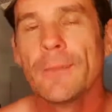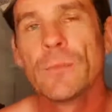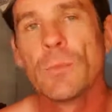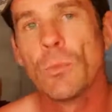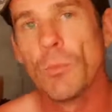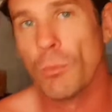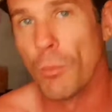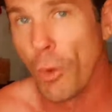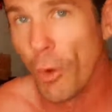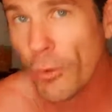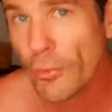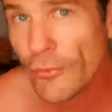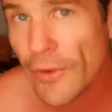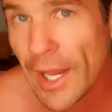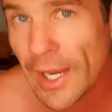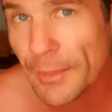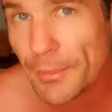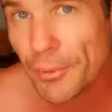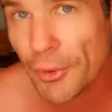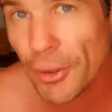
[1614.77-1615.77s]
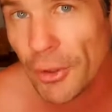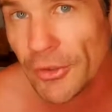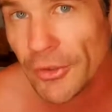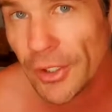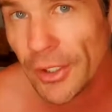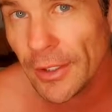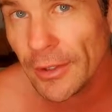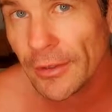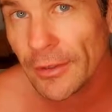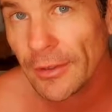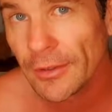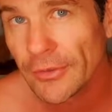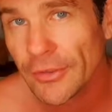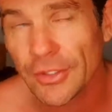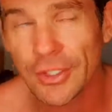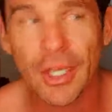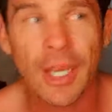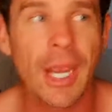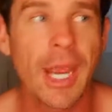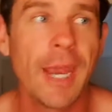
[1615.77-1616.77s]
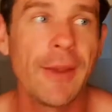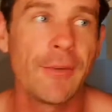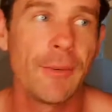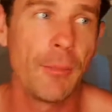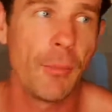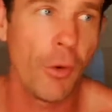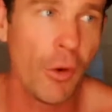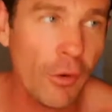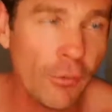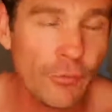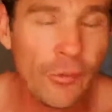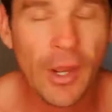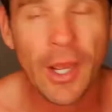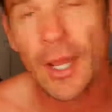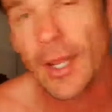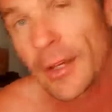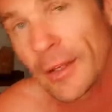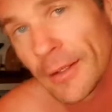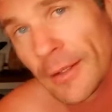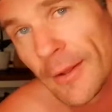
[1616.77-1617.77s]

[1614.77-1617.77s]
More fat and protein to get even more fat?